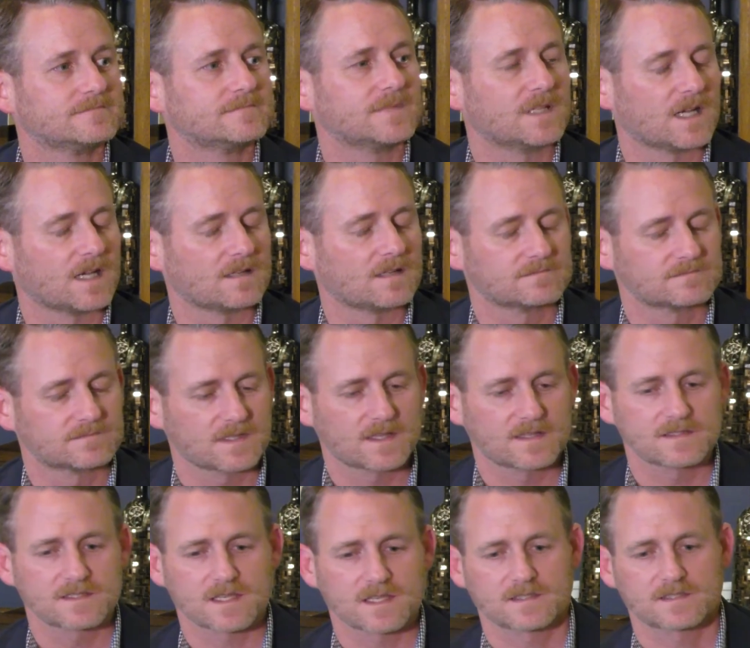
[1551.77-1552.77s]
Yeah,
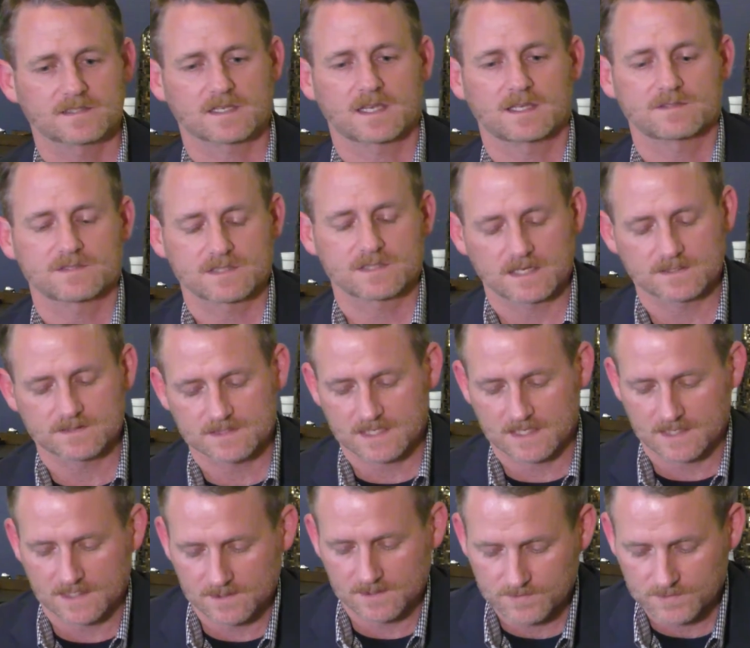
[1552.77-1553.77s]
no, that's
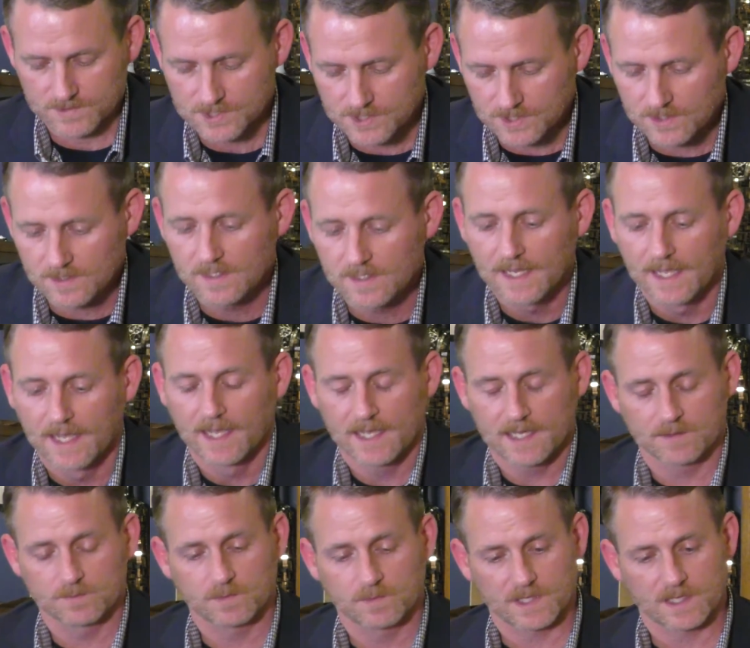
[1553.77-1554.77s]
outstanding for sure.
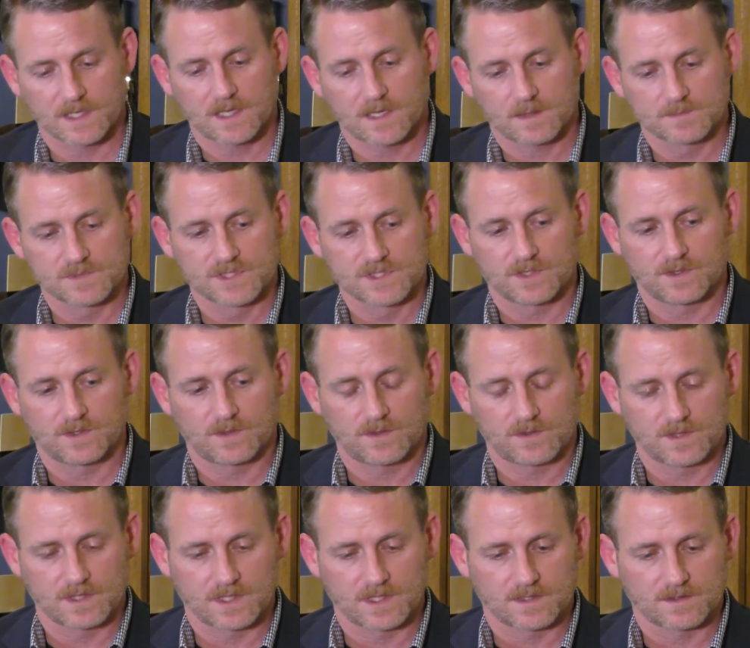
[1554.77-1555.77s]
And when it comes to
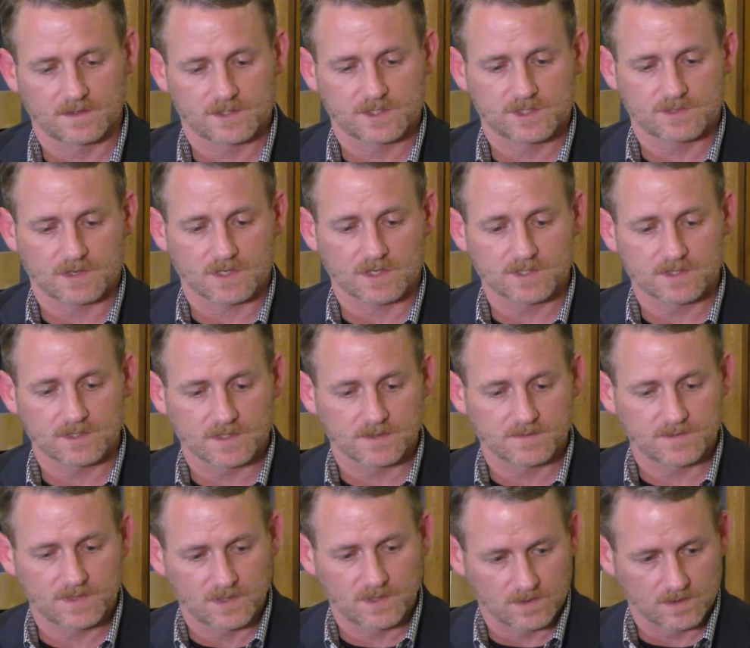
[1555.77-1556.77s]
the structure
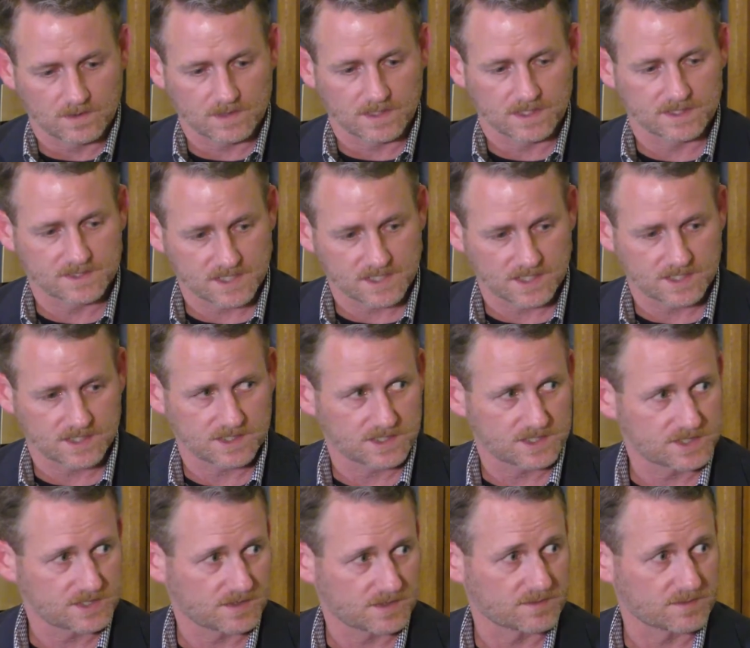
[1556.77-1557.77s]
of your organization,
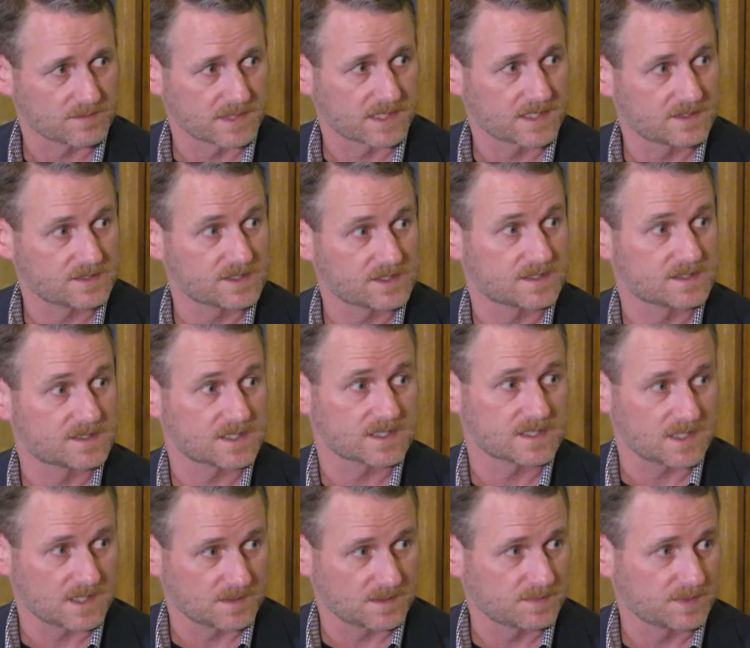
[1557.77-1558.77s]
just so everybody, you said
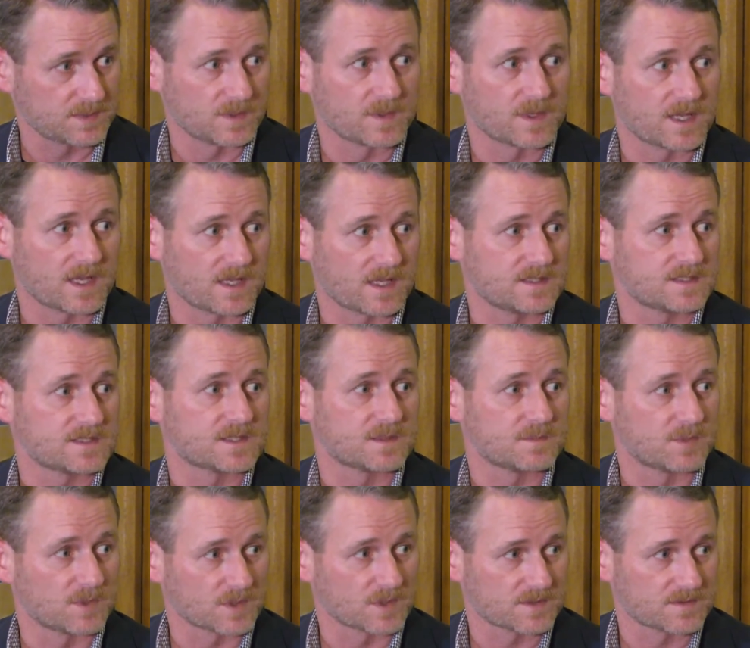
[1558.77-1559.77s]
60 employees, the
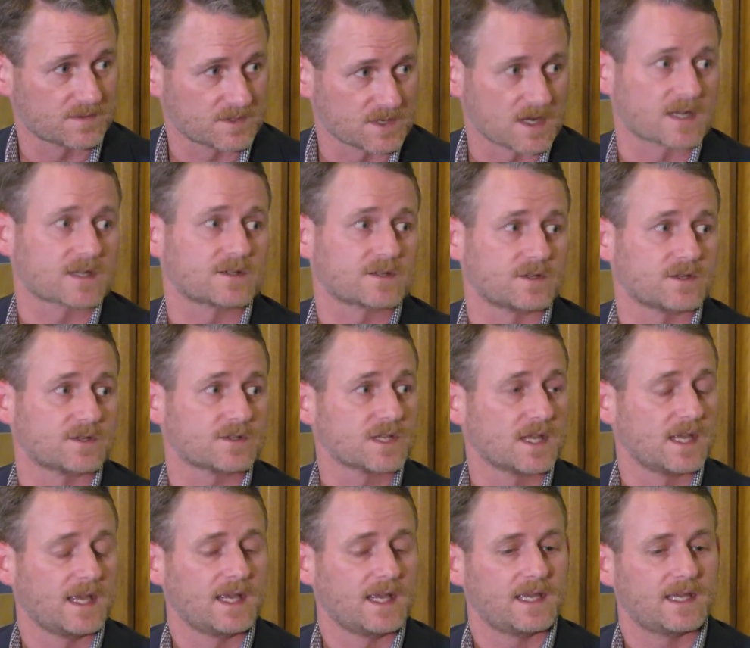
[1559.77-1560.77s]
board of directors,
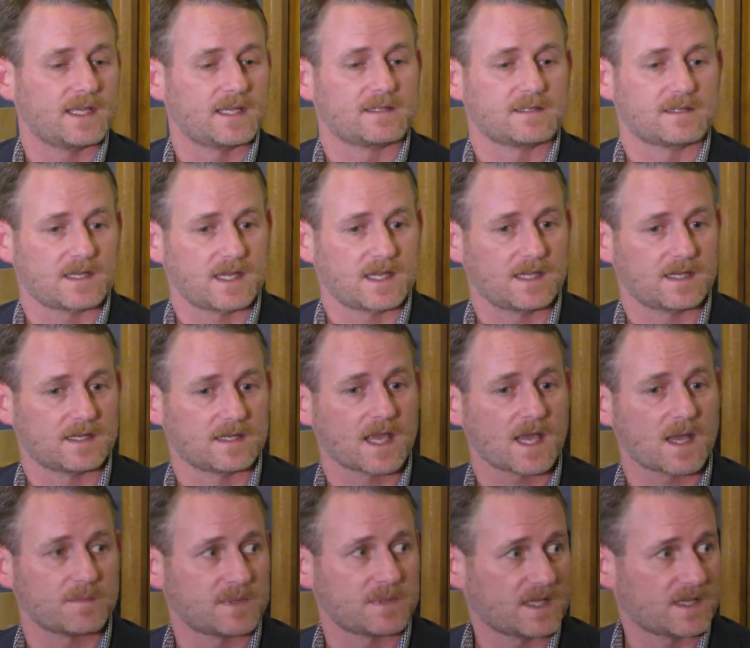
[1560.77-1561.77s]
and
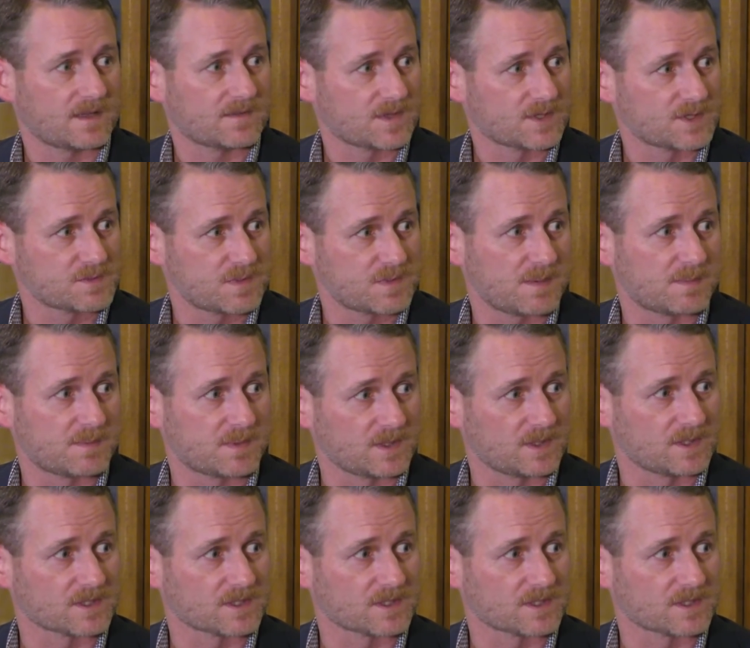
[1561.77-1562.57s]
how many of those people